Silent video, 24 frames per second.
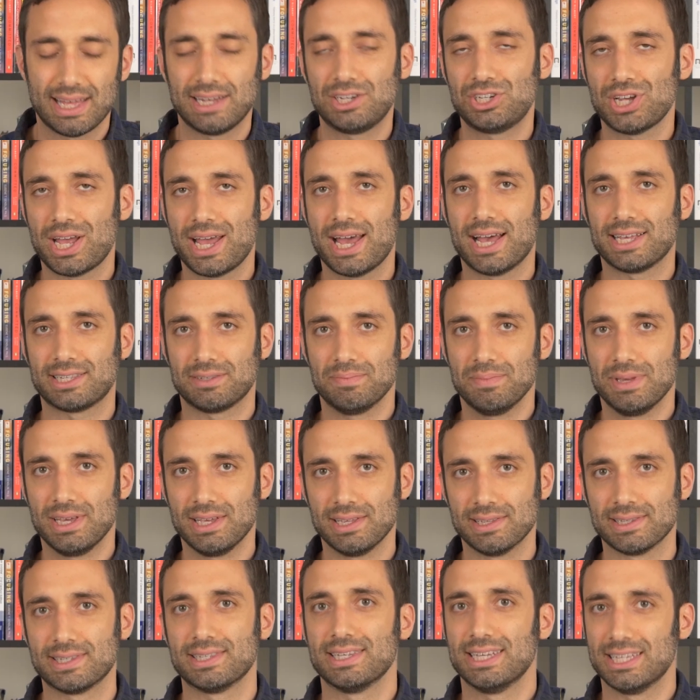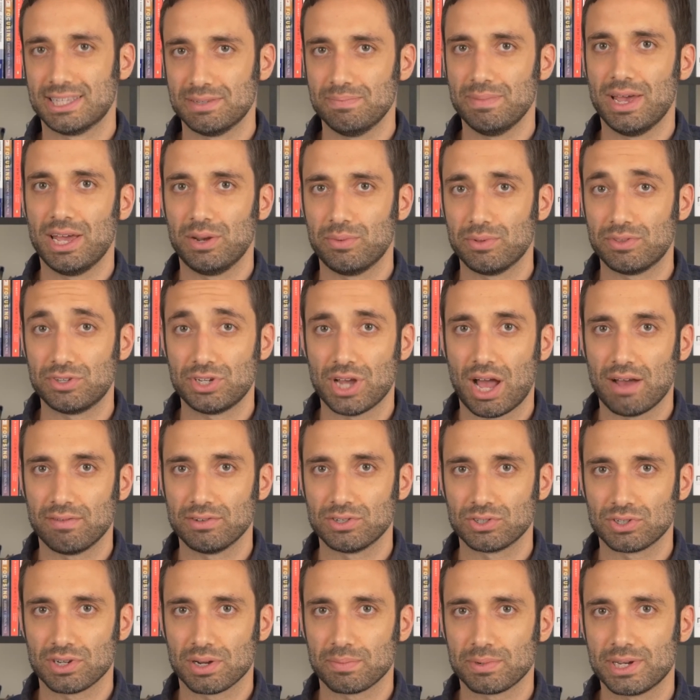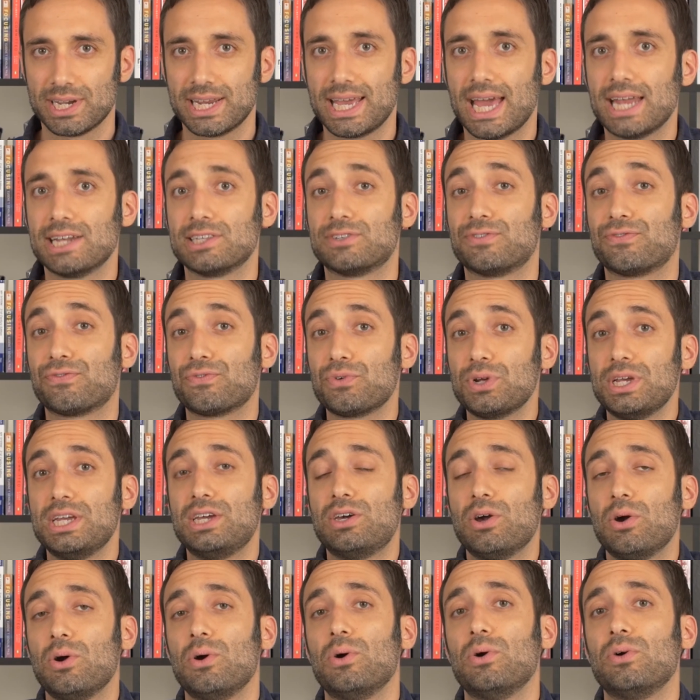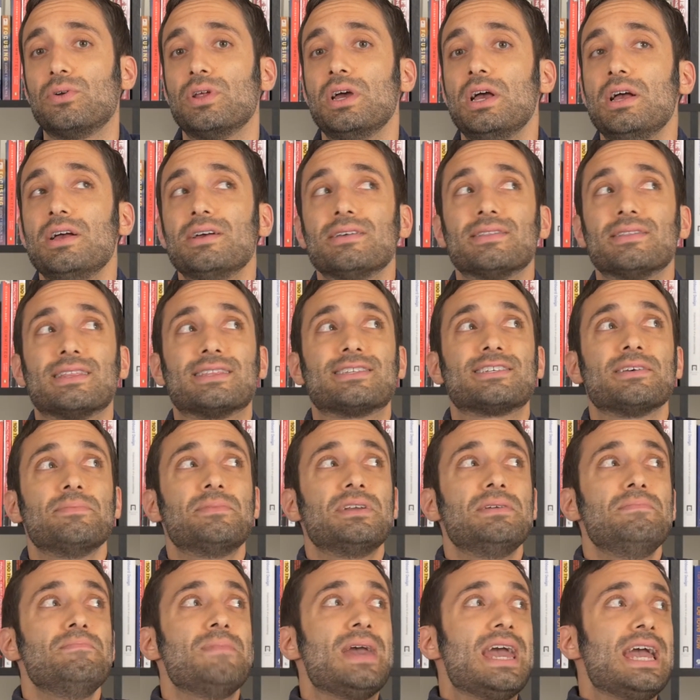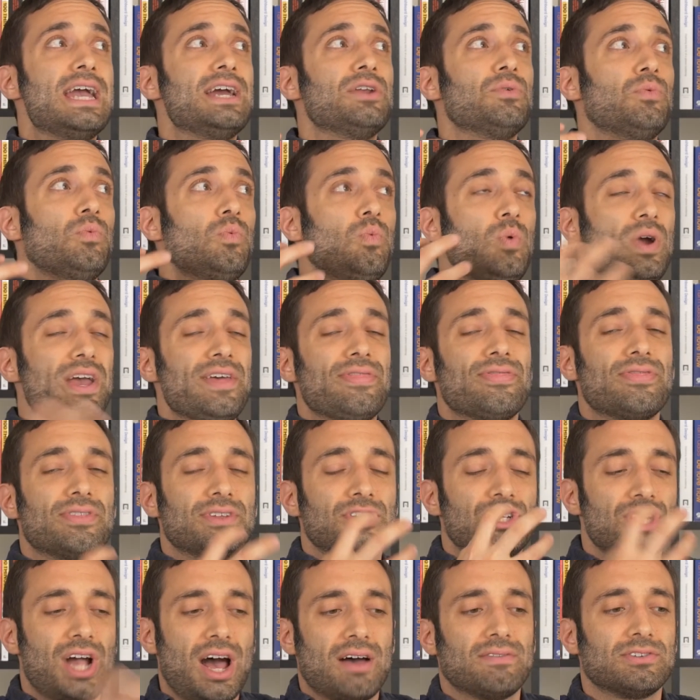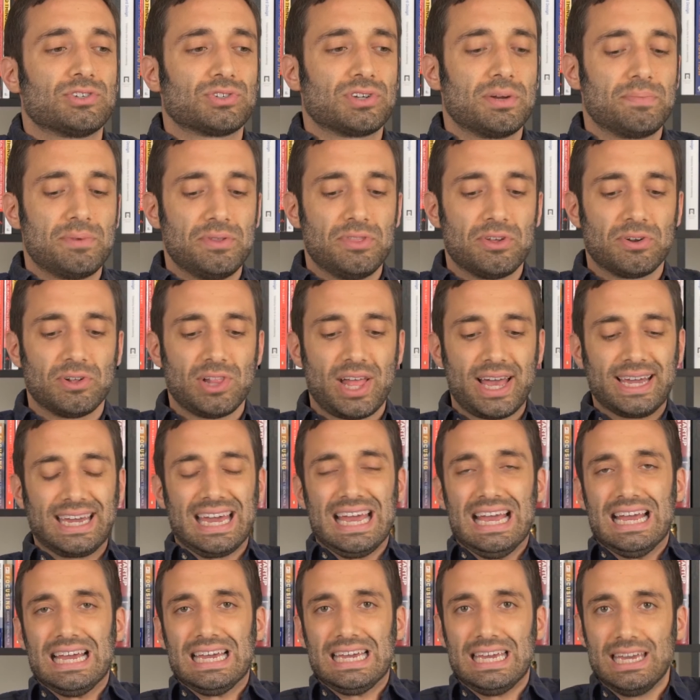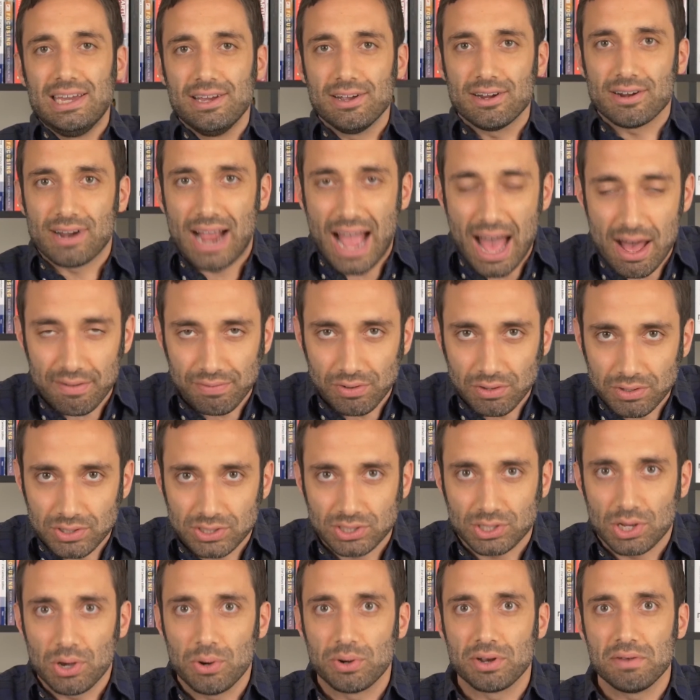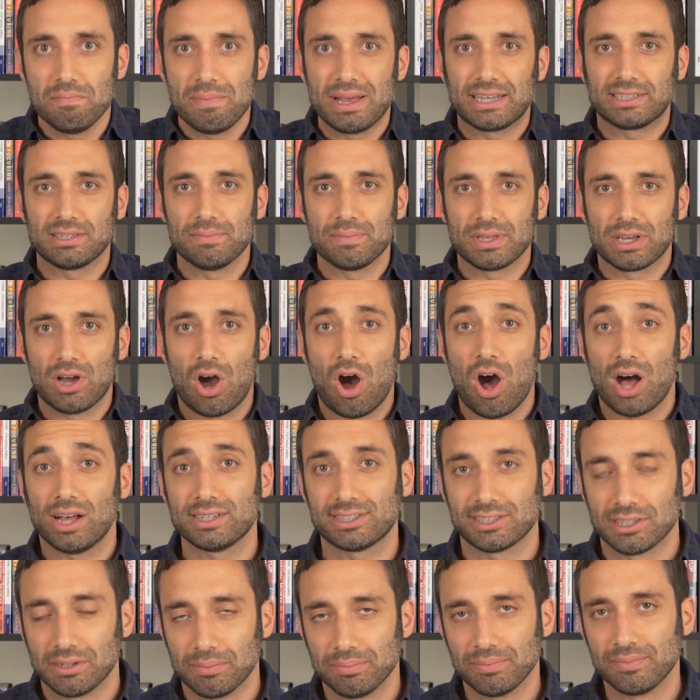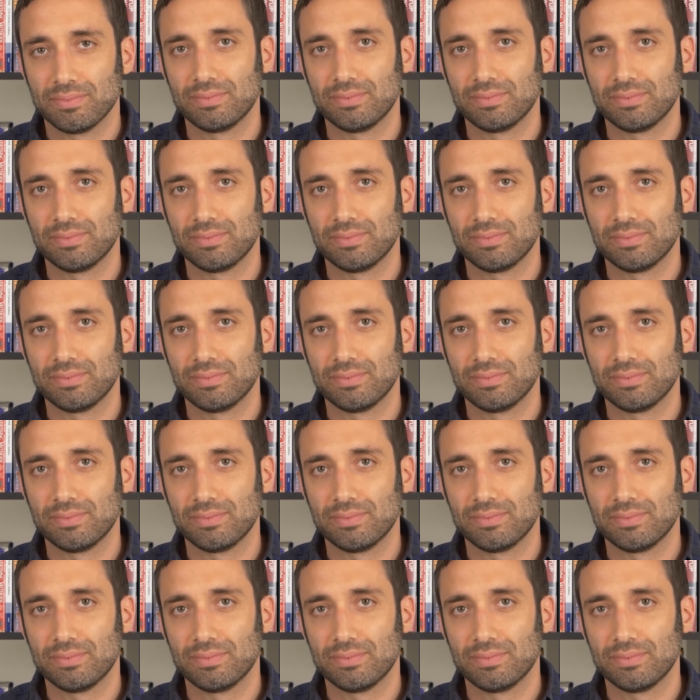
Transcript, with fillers: That JS means it's made with JavaScript. And again, it's free code that somebody made with JavaScript and they're like, here, have all this code and make something awesome.